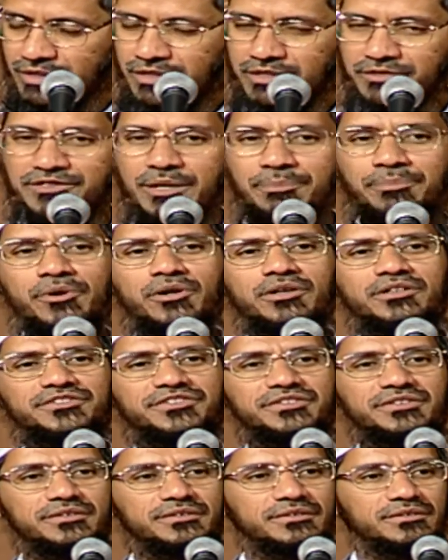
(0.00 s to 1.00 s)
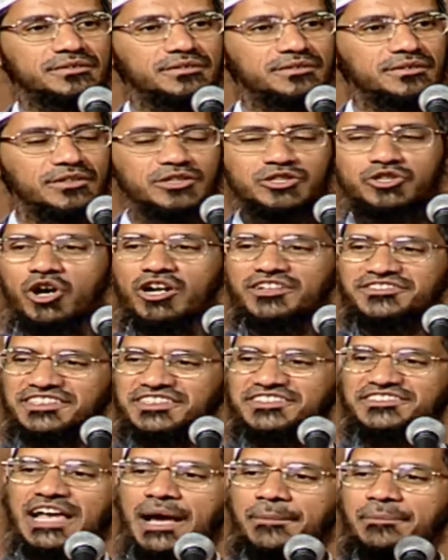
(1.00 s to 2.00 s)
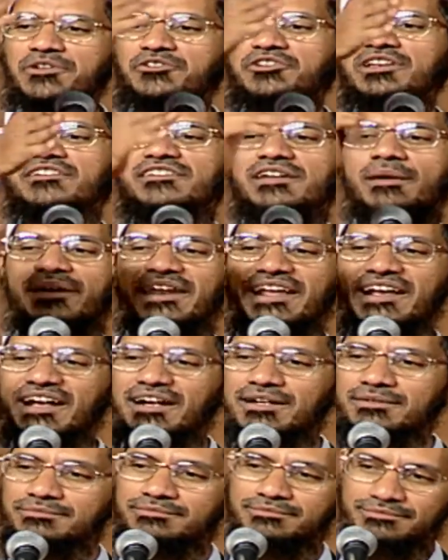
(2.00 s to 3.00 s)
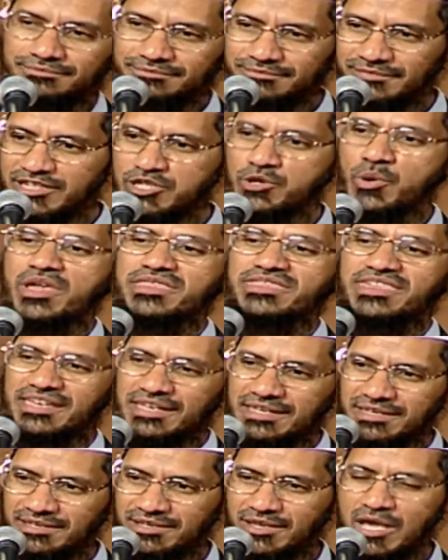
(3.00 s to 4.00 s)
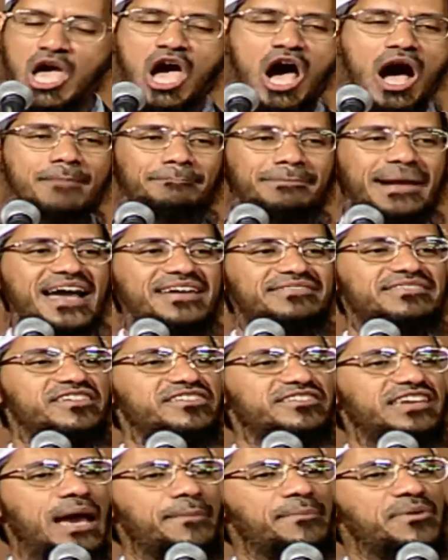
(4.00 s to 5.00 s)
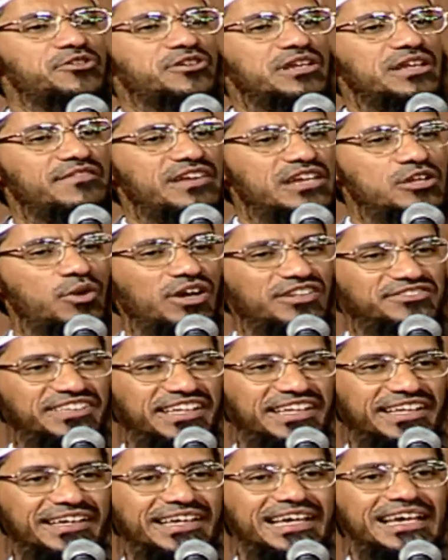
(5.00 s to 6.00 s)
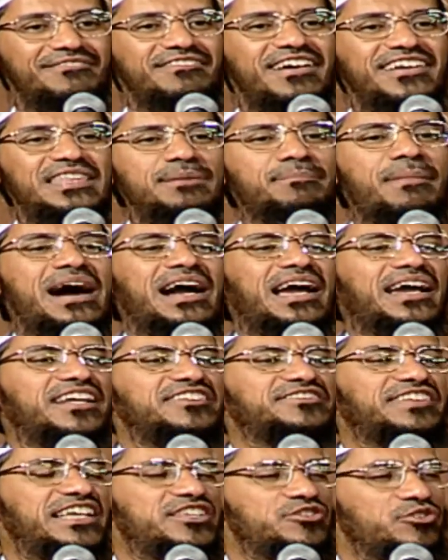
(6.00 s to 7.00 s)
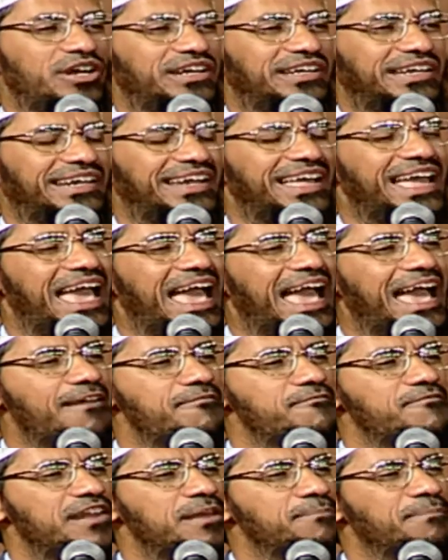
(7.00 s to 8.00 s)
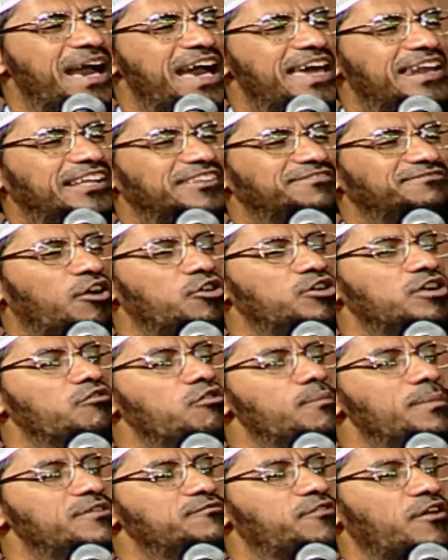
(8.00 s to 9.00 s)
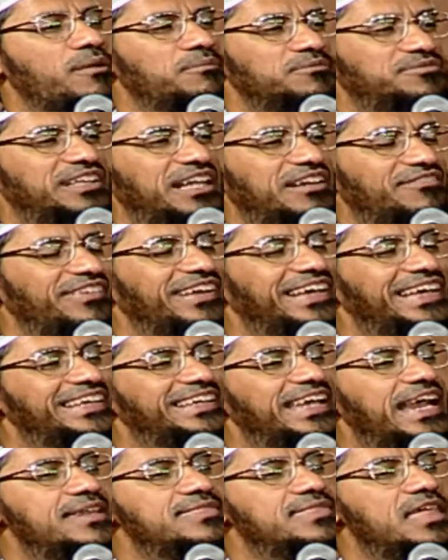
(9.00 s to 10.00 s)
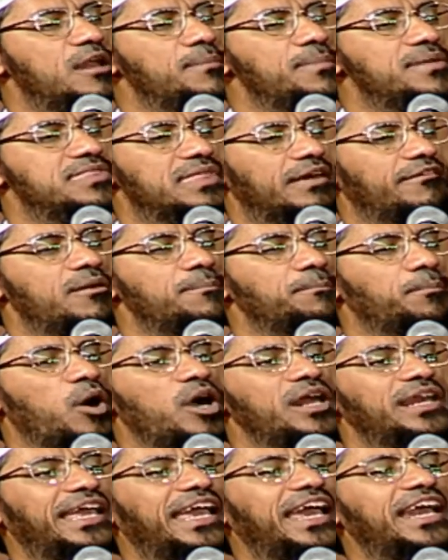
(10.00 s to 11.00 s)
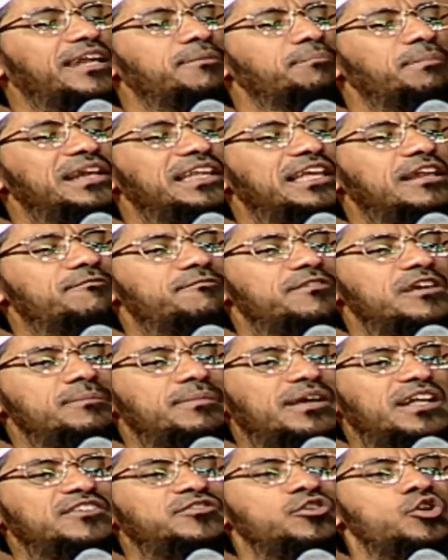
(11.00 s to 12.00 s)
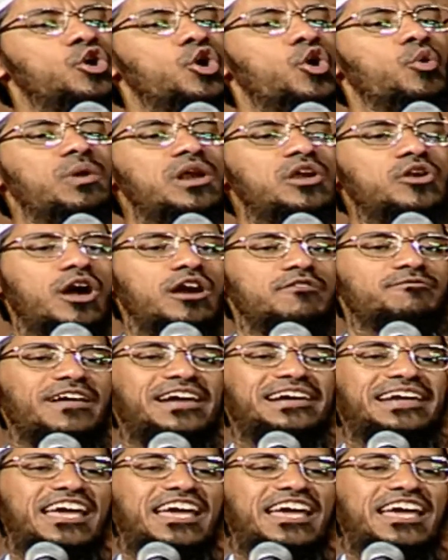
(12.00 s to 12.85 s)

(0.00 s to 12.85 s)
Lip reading: Suppose your sister happens to live in America, USA. And my sister happens to live in USA, where the market is saturated. Every man has found a woman for himself. Yet there will be 7.8 million females who will not find